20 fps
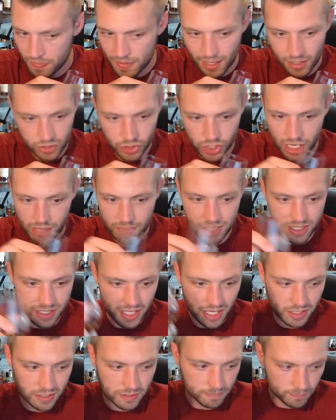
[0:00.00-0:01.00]
Jamie
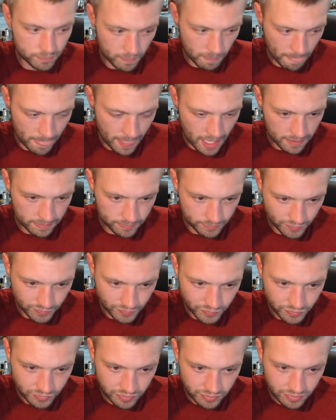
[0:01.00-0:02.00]
says,
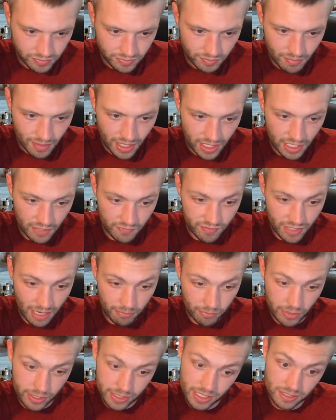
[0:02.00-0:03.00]
if Knob
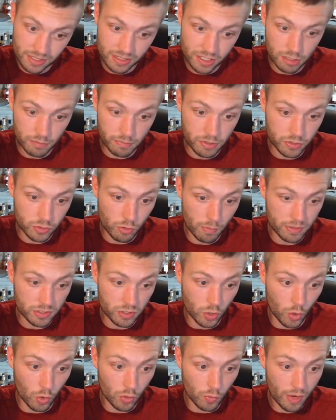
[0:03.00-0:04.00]
Creek says the single barrel store picks are
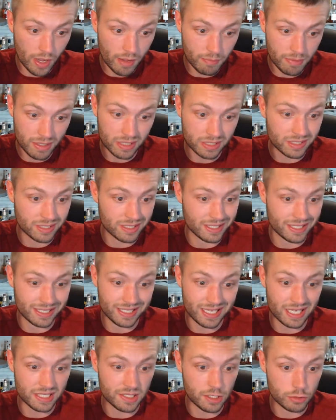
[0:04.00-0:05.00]
going away because of the
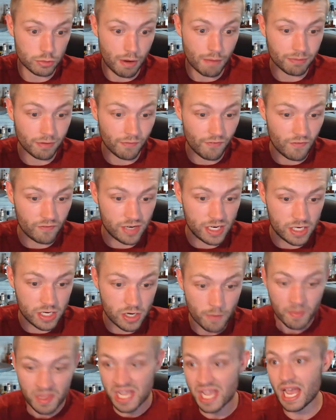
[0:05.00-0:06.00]
success of the 12 and the 15
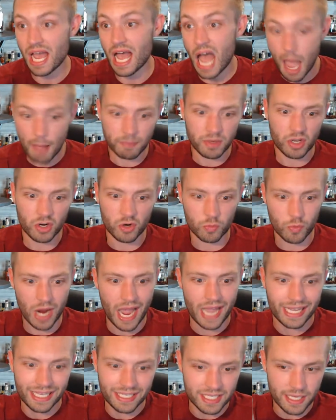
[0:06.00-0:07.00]
year, I'm going to
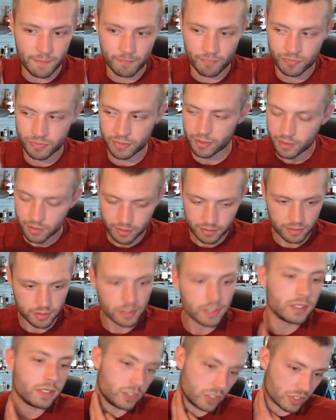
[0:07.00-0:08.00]
riot.
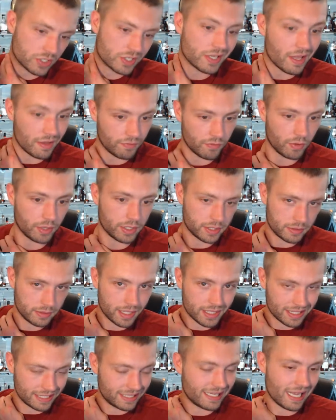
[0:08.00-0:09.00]
Just in that voice. That's
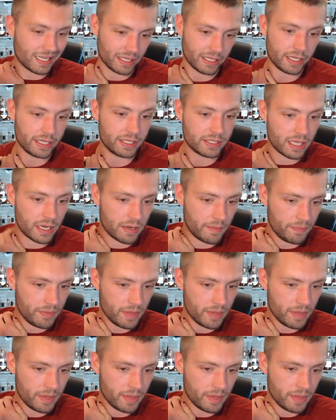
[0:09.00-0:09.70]
exactly how you said it.